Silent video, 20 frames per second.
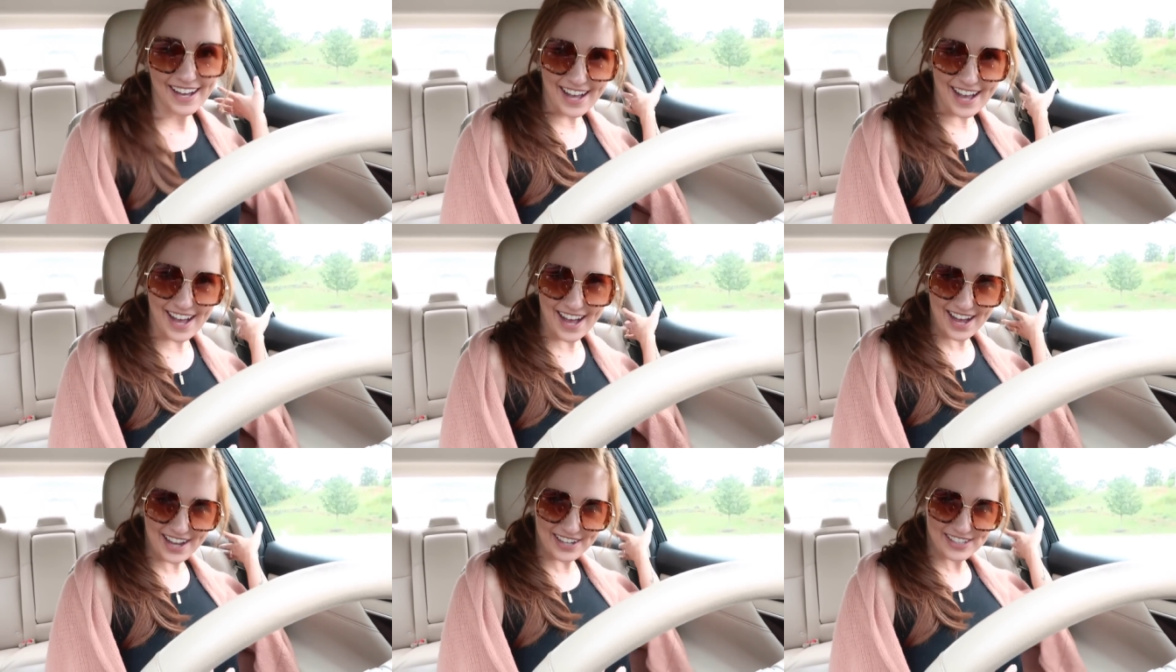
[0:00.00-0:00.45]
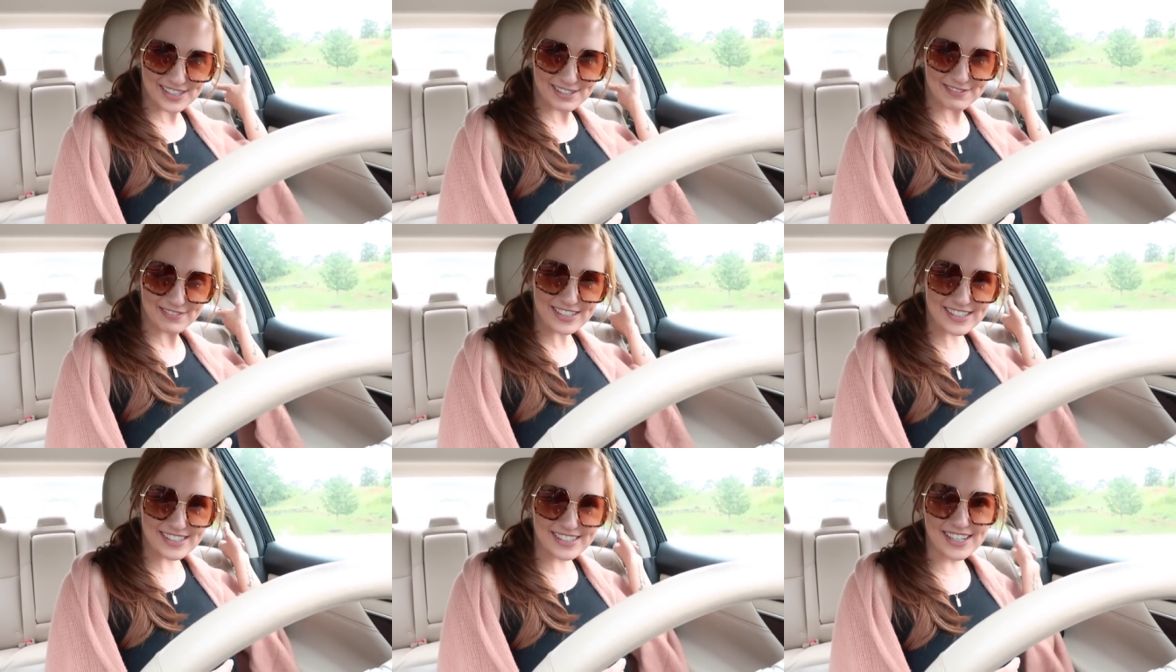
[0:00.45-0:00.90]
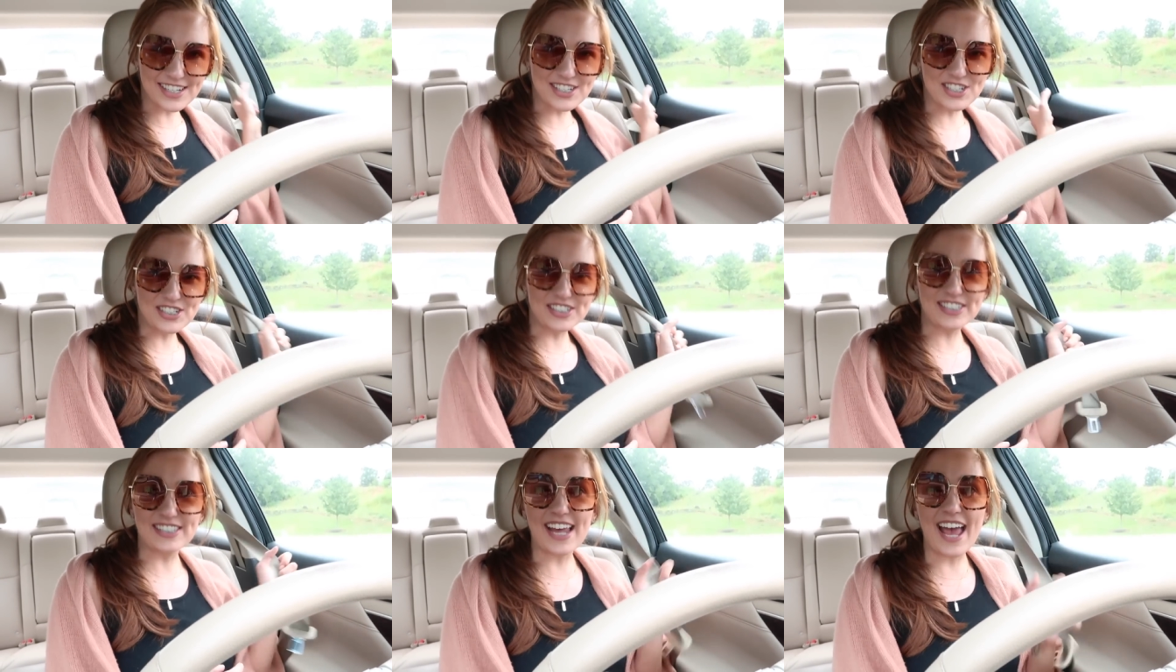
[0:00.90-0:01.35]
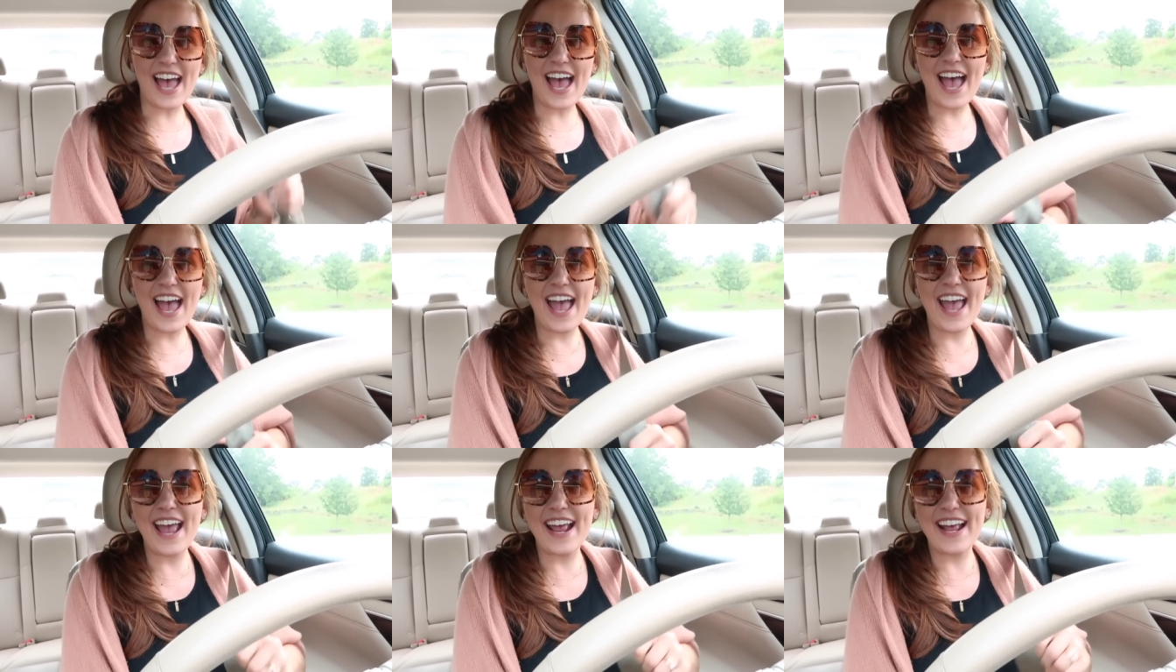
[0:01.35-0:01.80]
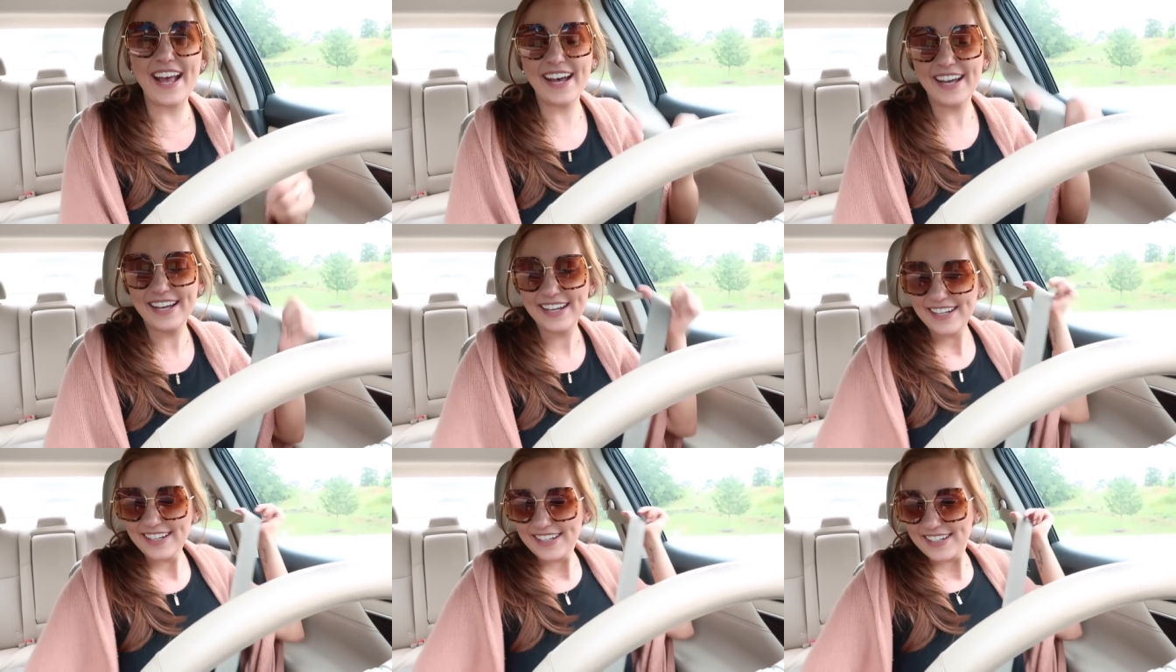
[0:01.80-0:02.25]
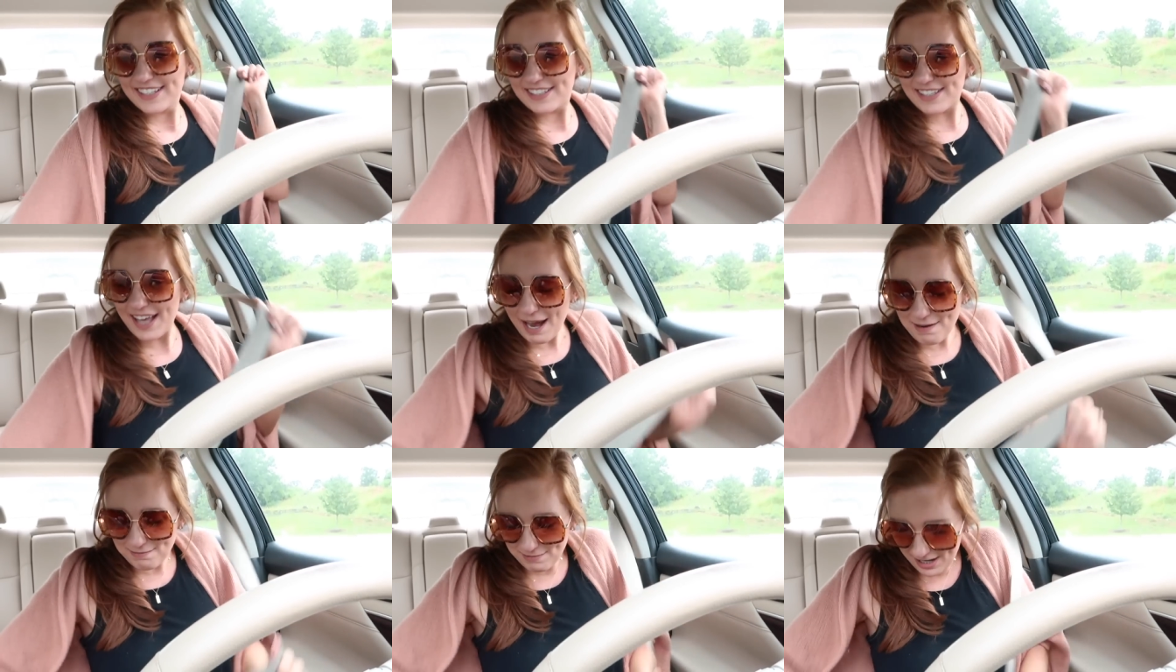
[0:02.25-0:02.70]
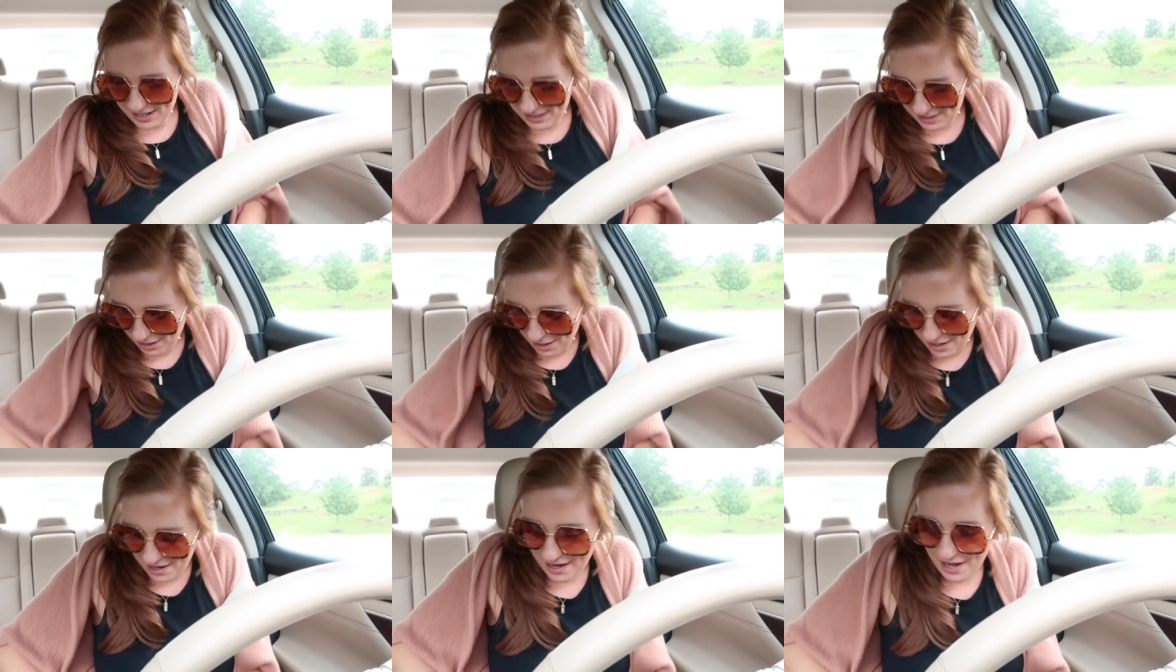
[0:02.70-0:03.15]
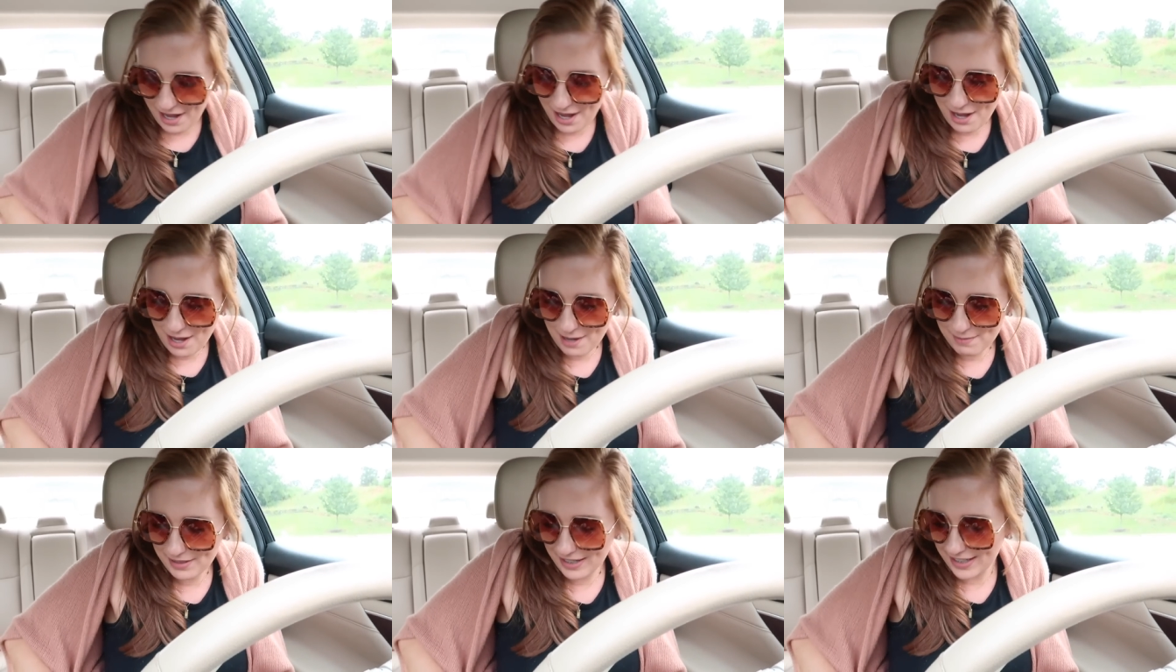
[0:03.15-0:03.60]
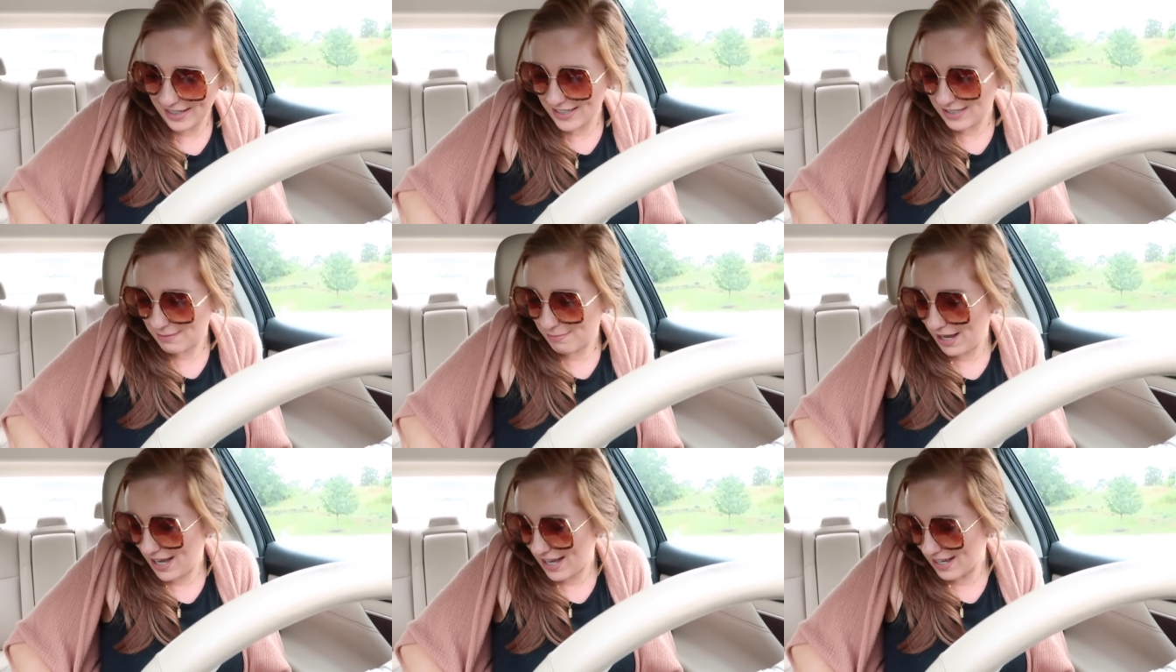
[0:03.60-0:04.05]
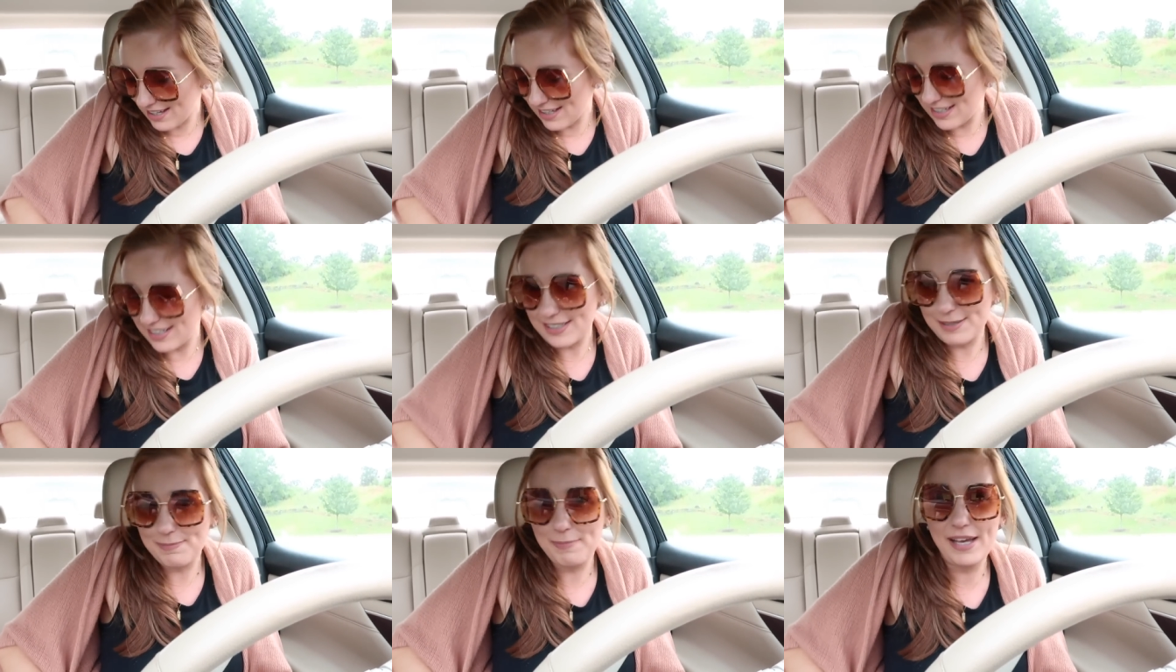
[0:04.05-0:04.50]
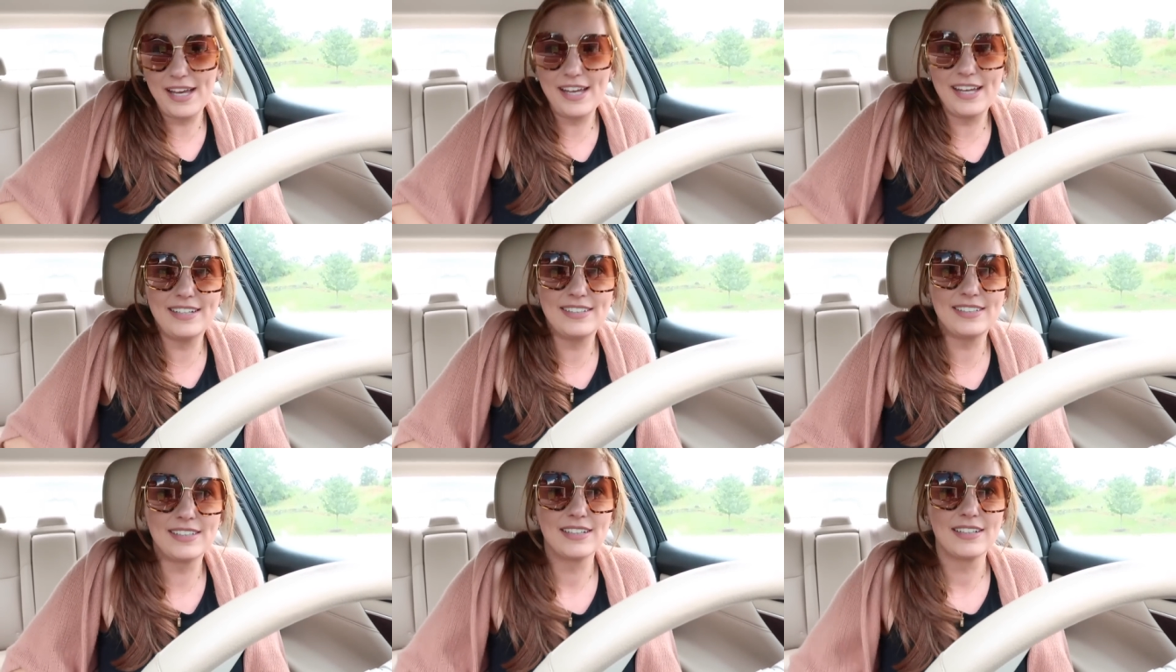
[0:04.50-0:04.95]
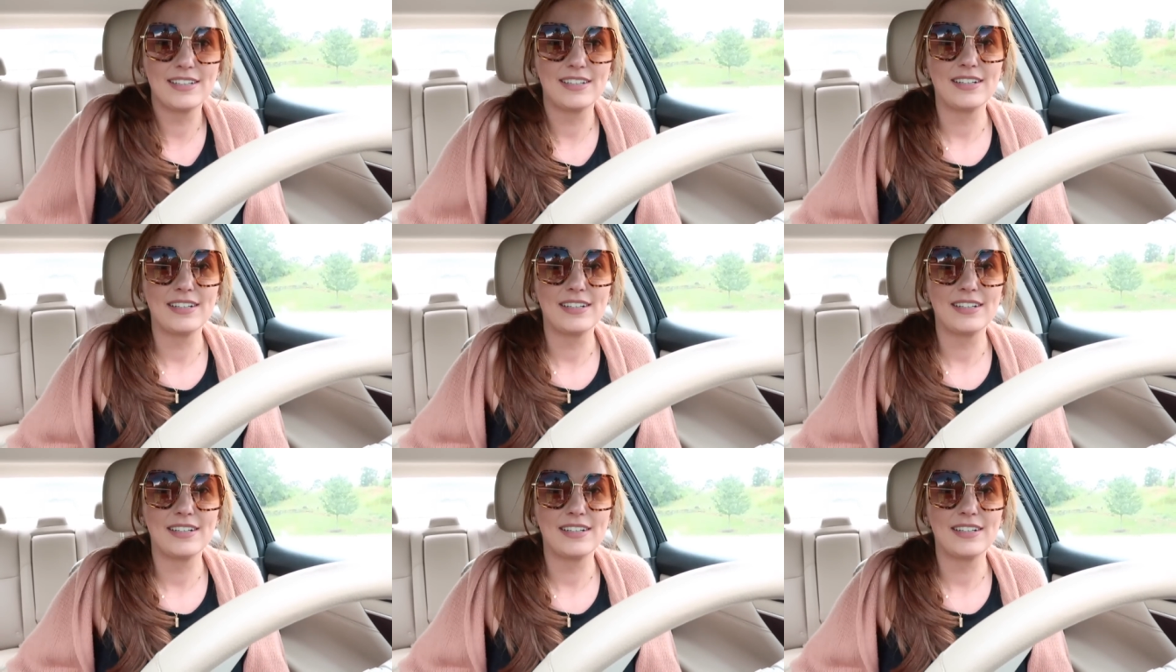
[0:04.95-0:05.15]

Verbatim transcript: oh, it's been such a day. I'm ready to go home and kiss my husband